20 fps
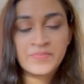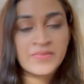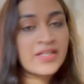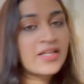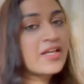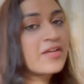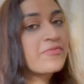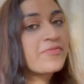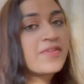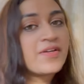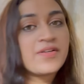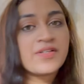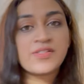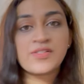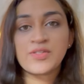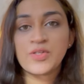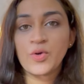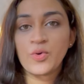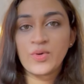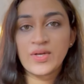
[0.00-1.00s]
If there is
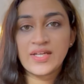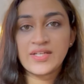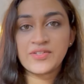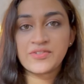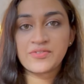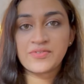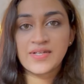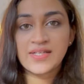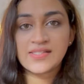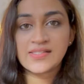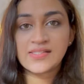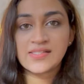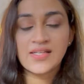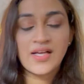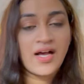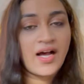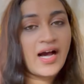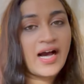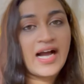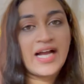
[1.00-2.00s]
no interest,
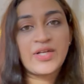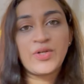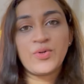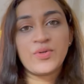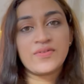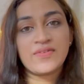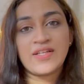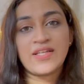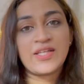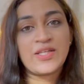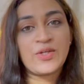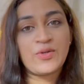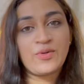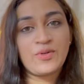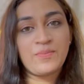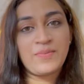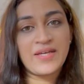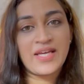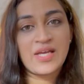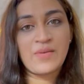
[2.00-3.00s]
I don't think you will
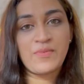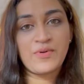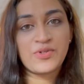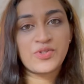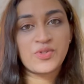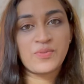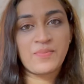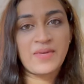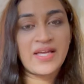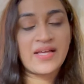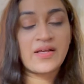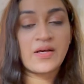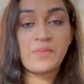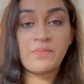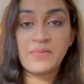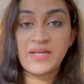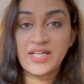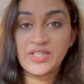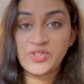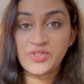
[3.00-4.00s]
be able to make a
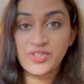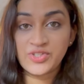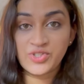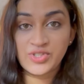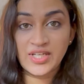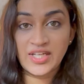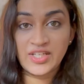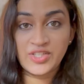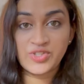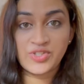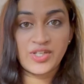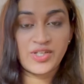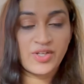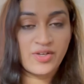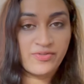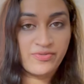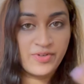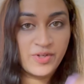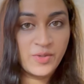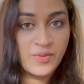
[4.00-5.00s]
major change in your
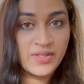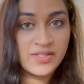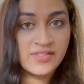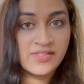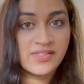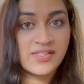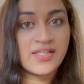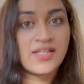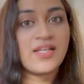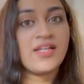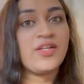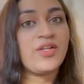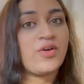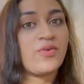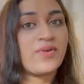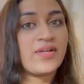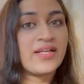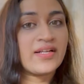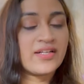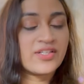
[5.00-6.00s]
fluency, in
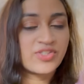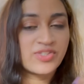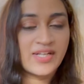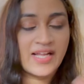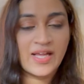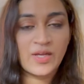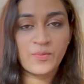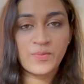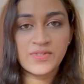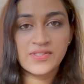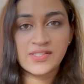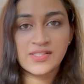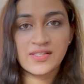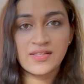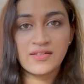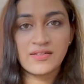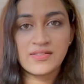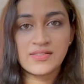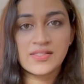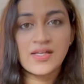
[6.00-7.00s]
your English language
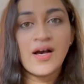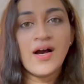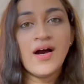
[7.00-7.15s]
skills